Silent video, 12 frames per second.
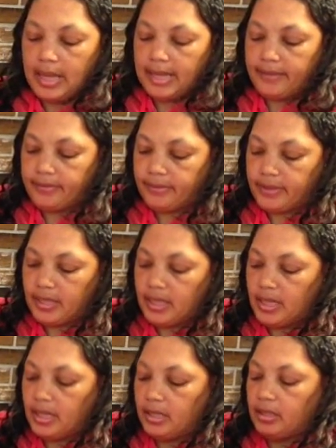And
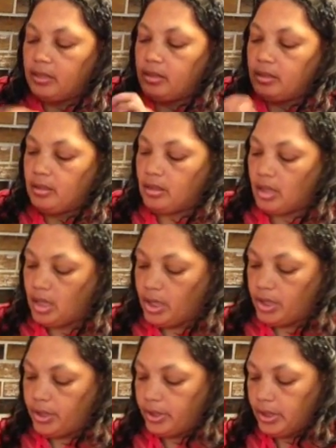then
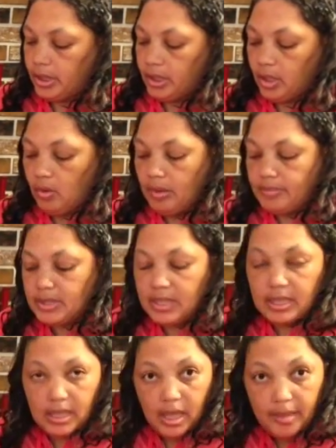you're going to go up to
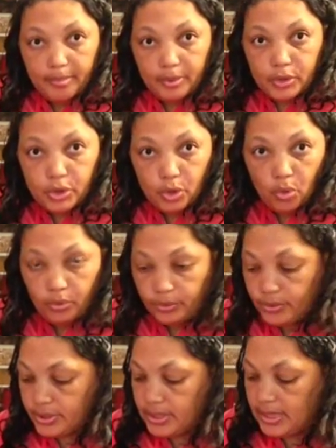the upper
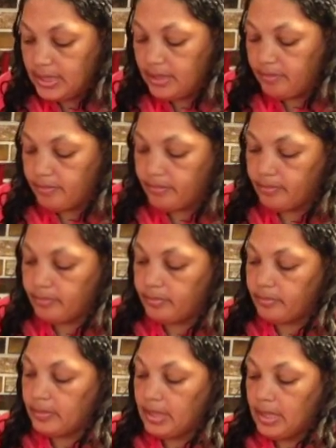shoulder seam
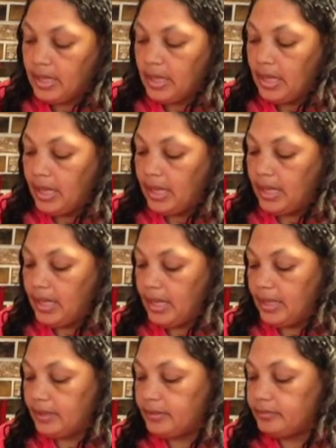
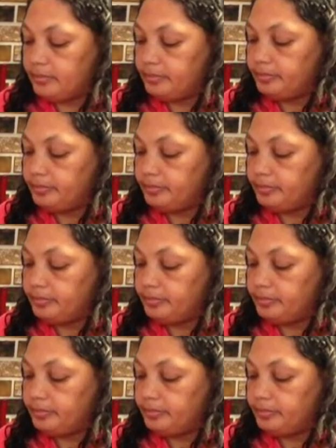and